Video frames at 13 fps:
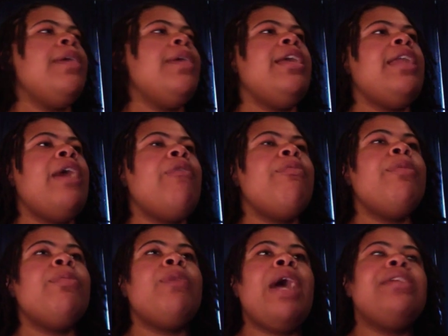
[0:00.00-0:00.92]
And I
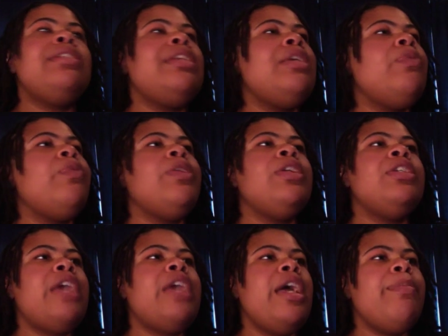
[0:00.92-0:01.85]
remember I seen when the
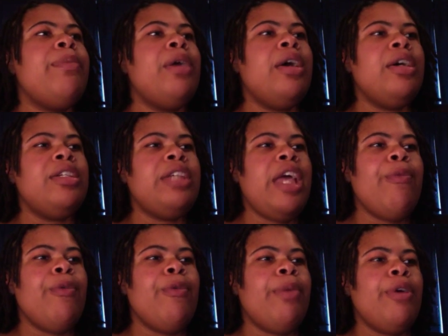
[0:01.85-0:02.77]
shape uh
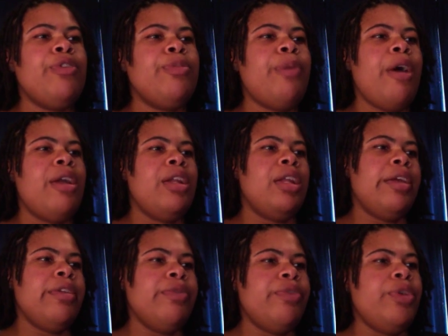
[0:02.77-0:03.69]
shade room post part of the
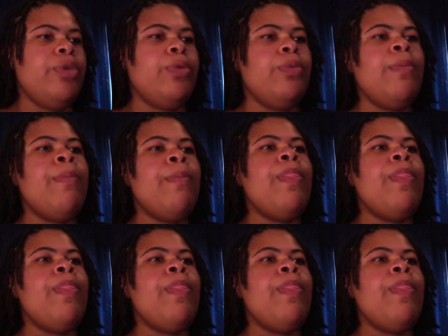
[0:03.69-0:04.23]
interview